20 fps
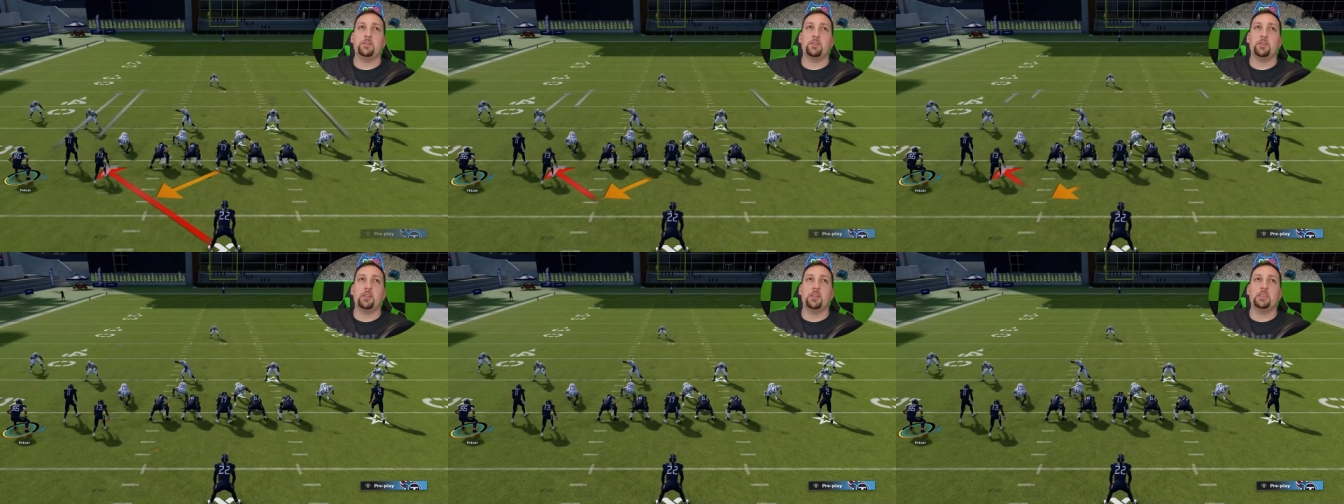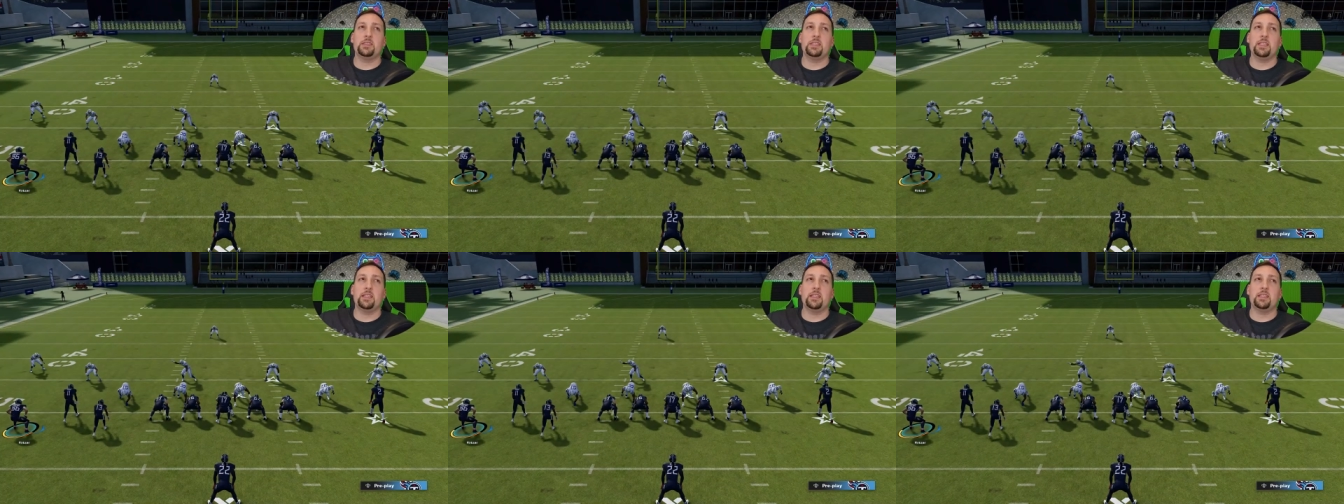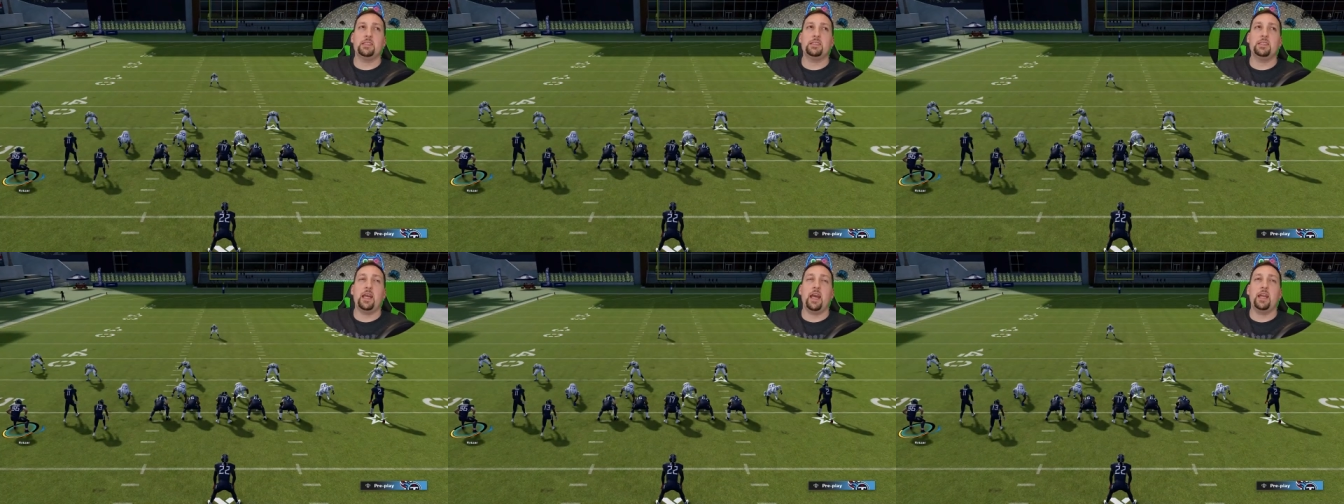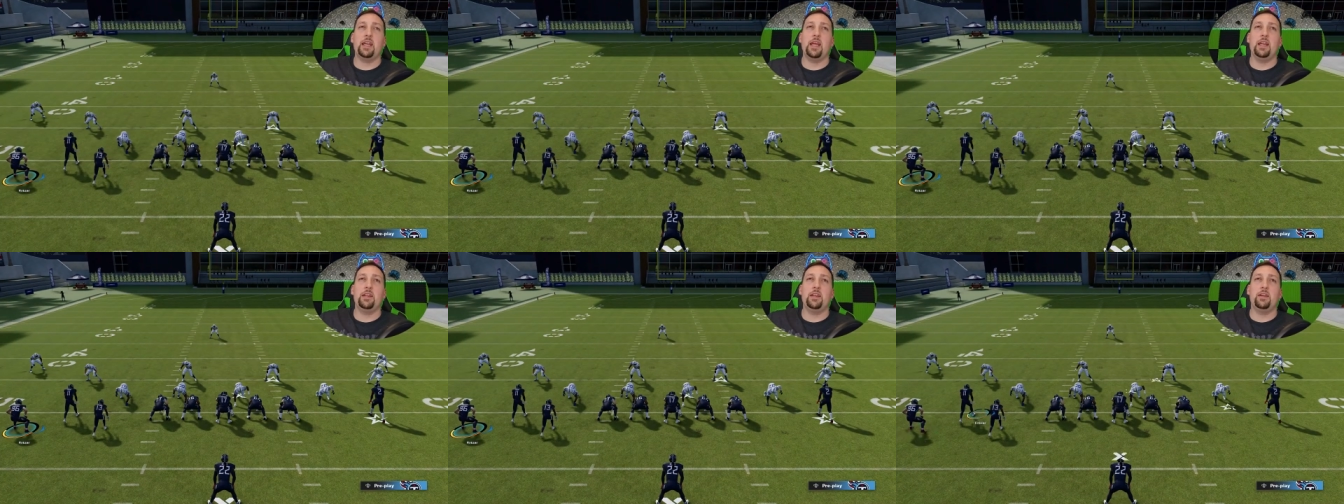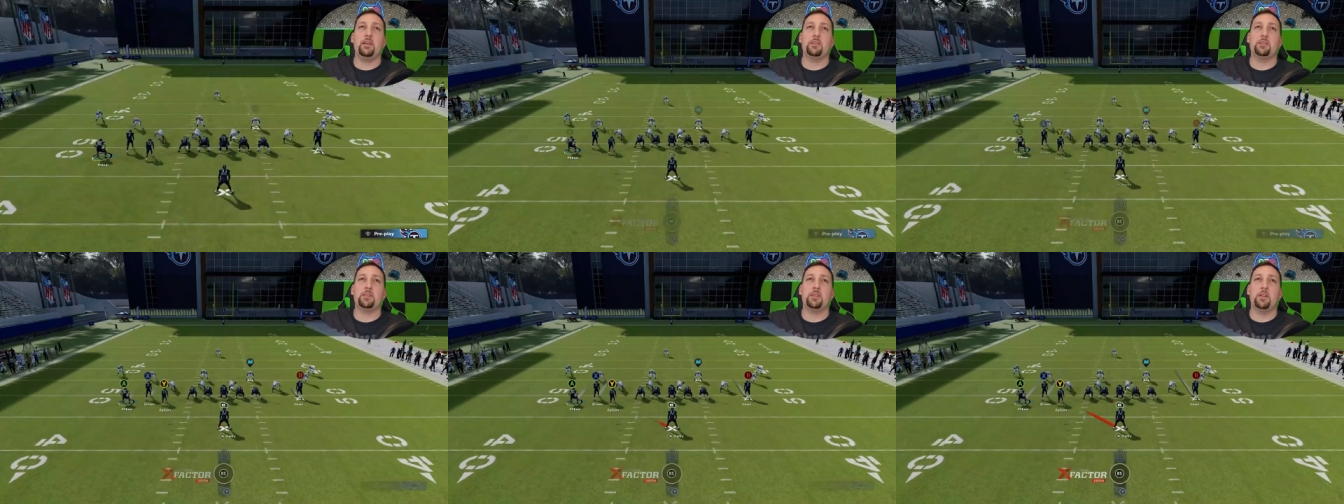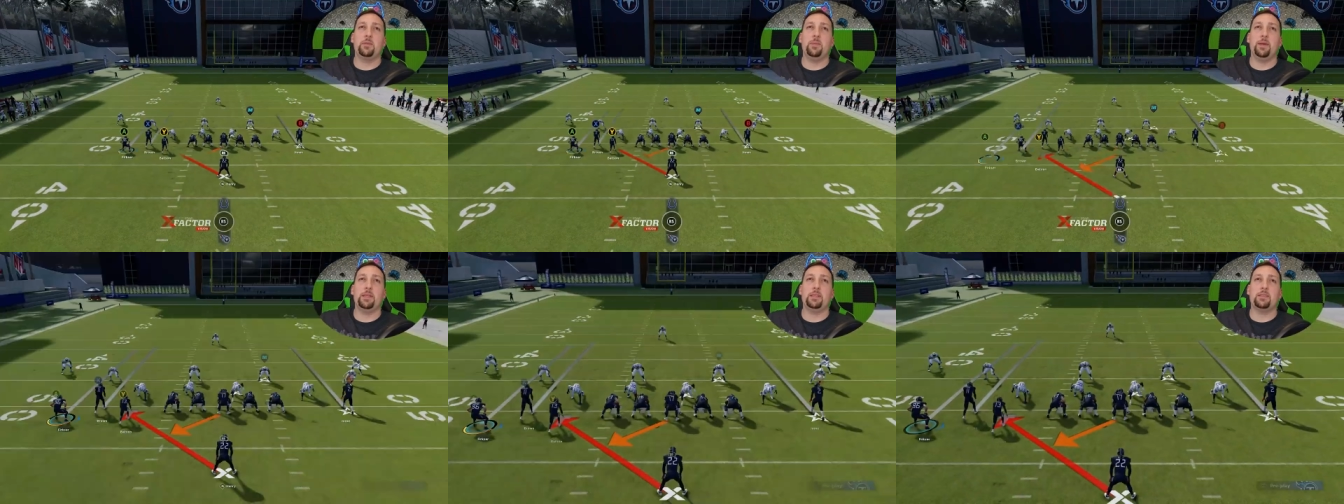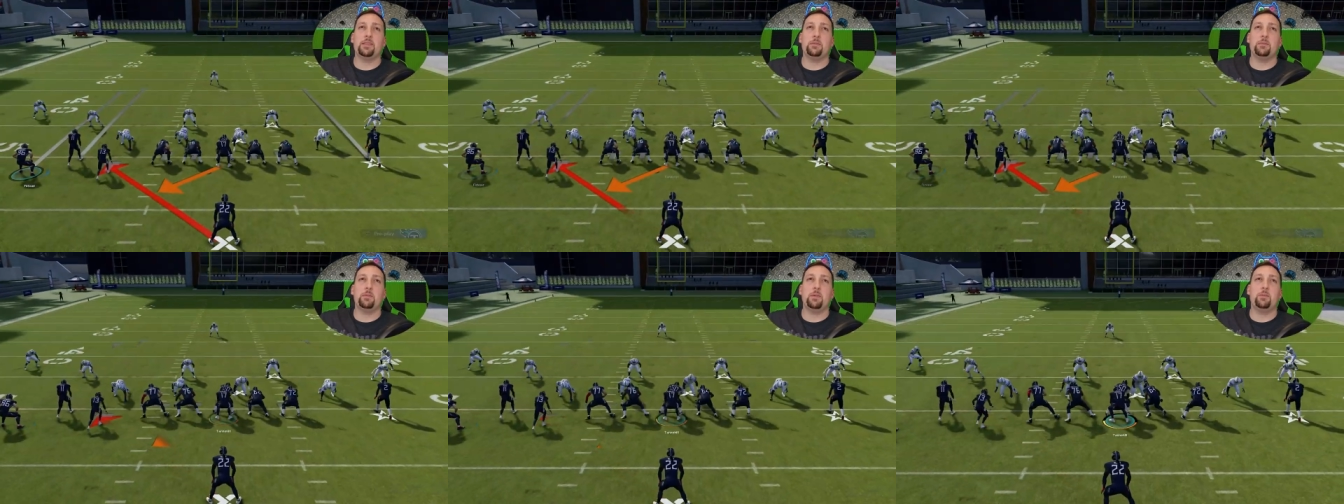You're going to see this tight end here is going to
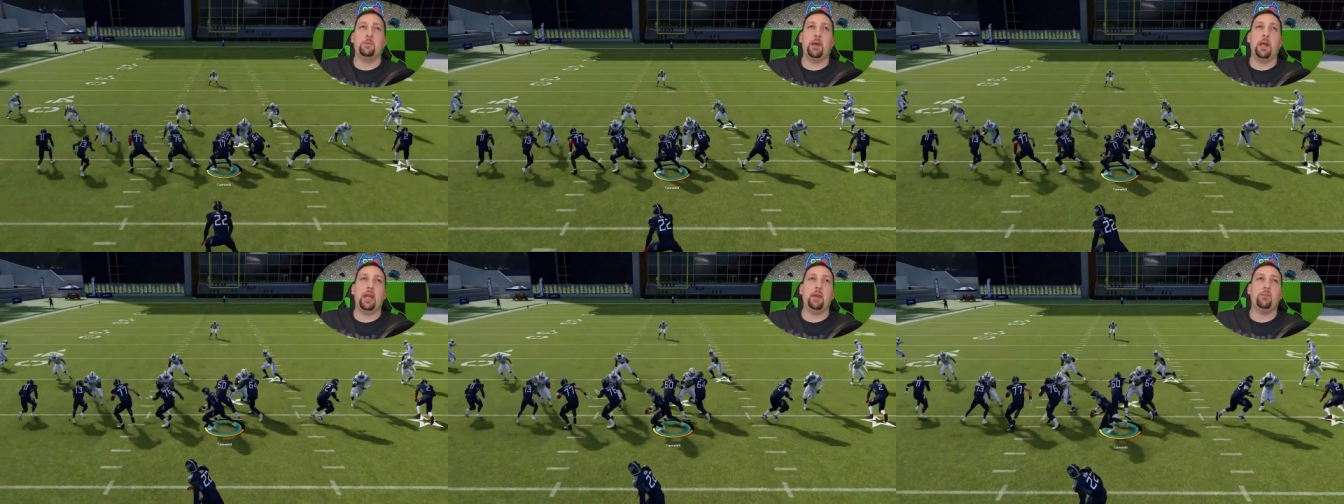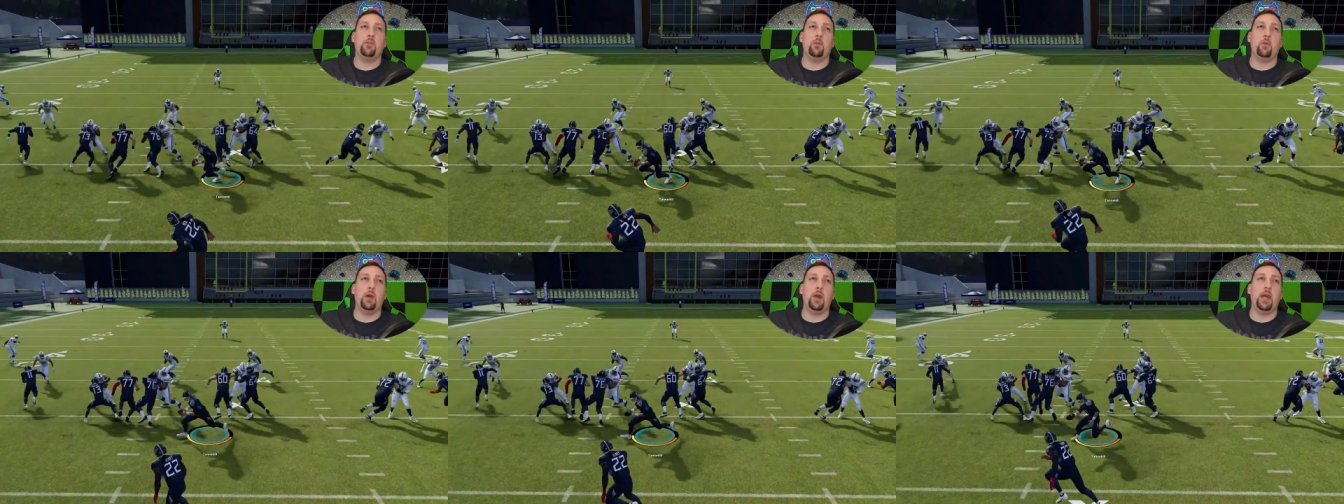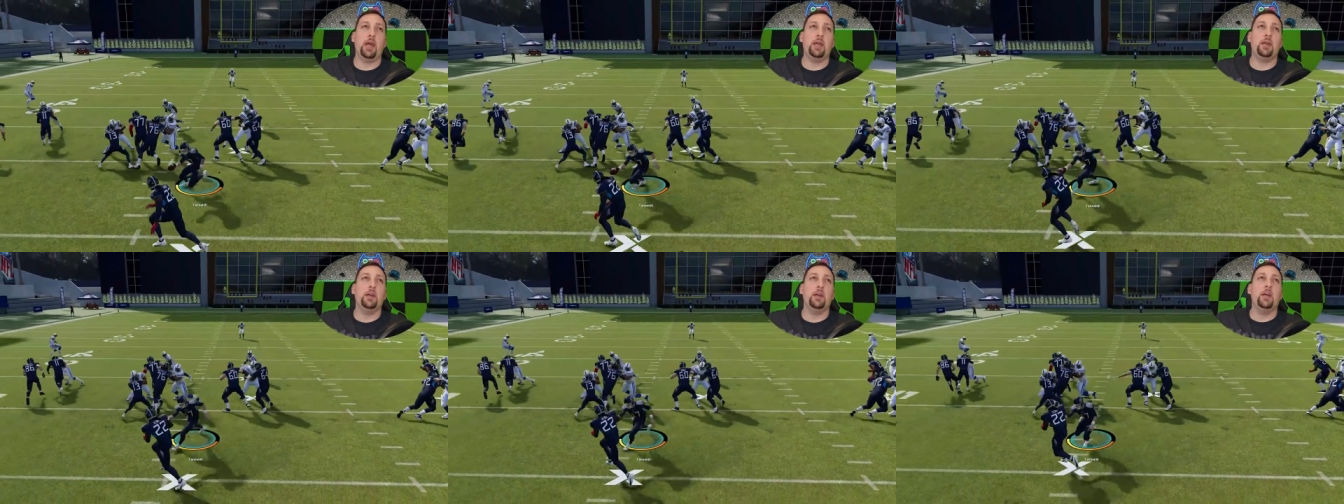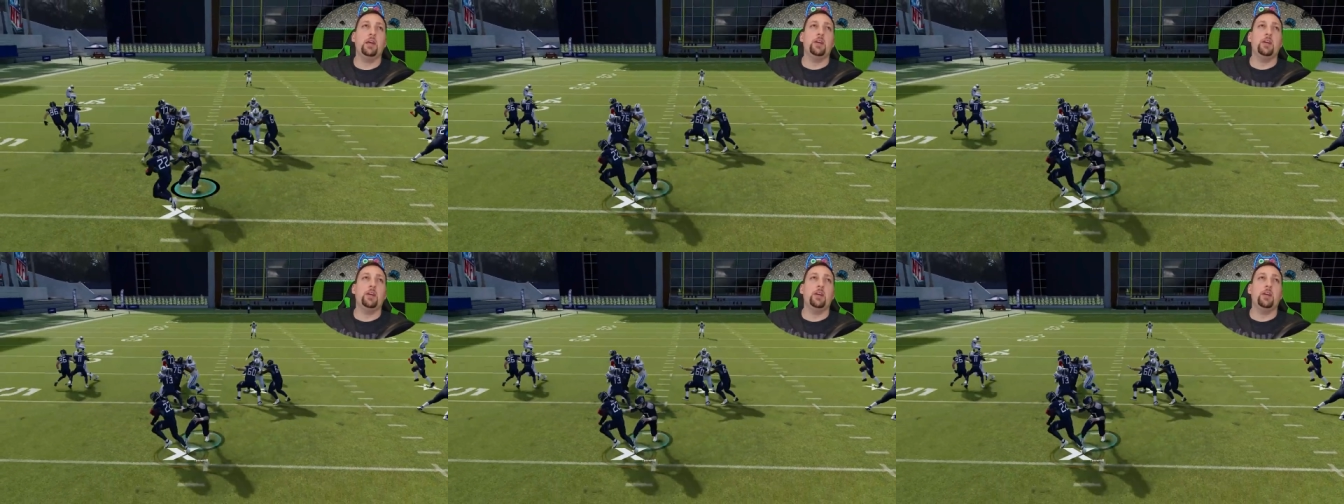basically pave the way.